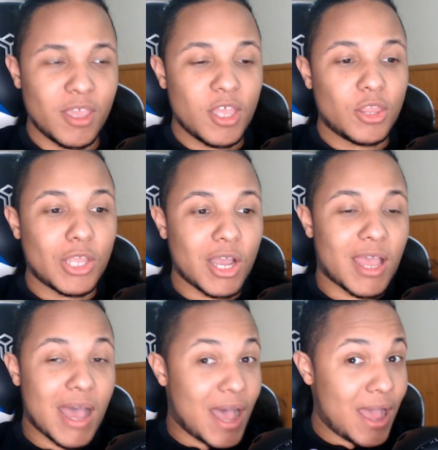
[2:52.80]
The
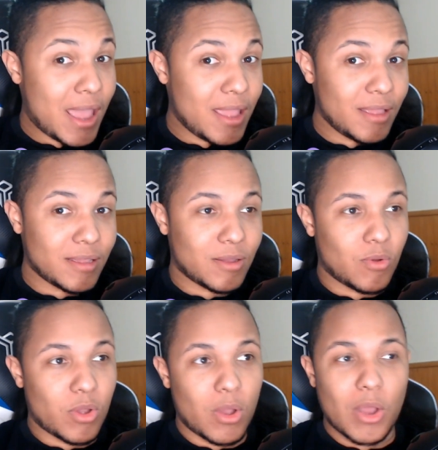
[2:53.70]
guy,
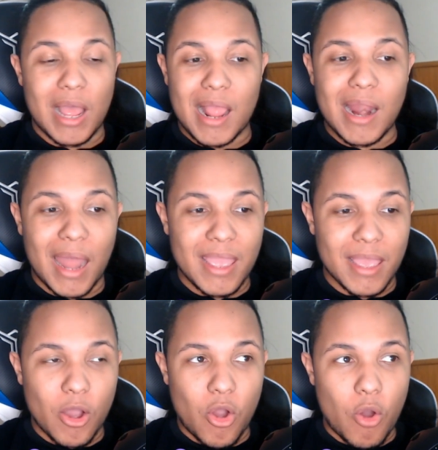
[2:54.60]

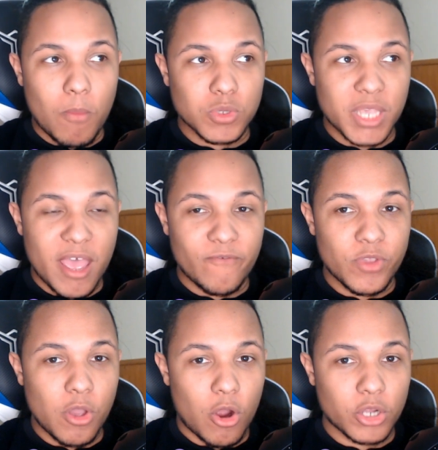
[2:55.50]
like almost
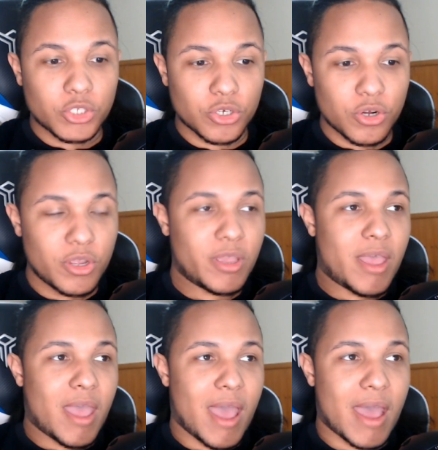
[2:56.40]
every archer,
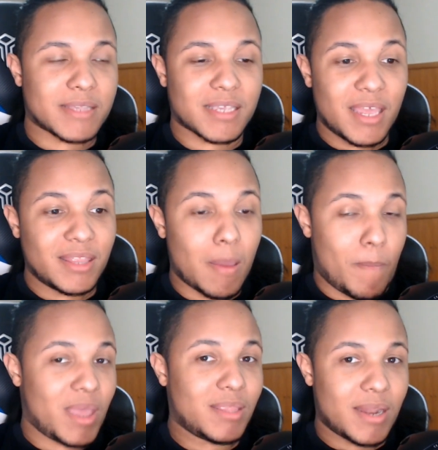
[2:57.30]
has
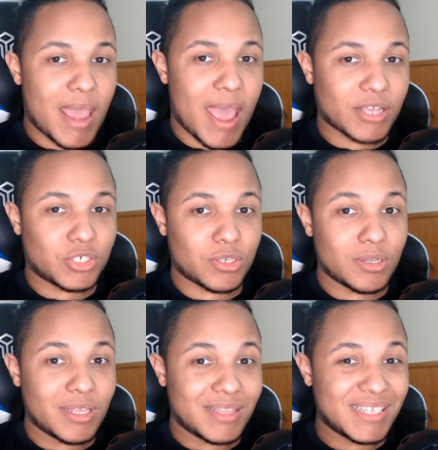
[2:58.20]
independent action.
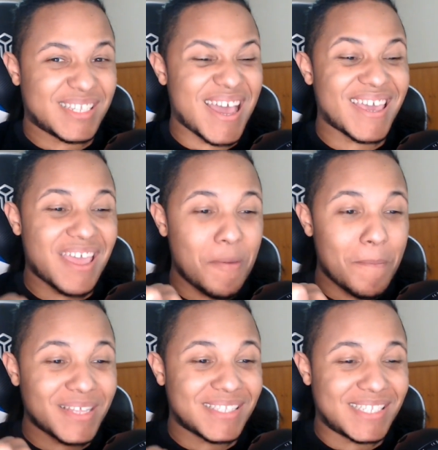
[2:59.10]
This guy can
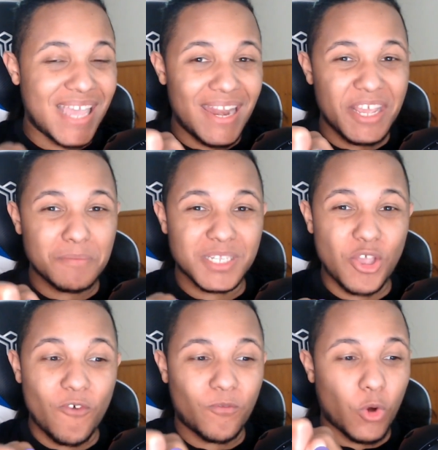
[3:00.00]
maintain
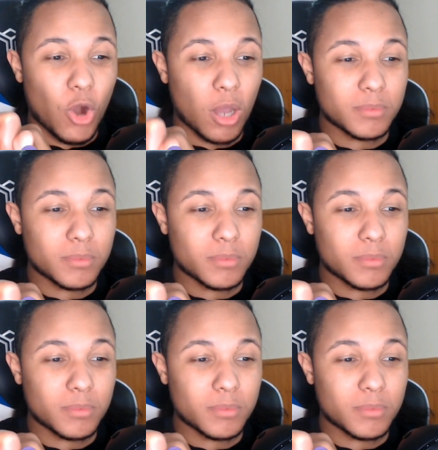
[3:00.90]
himself for up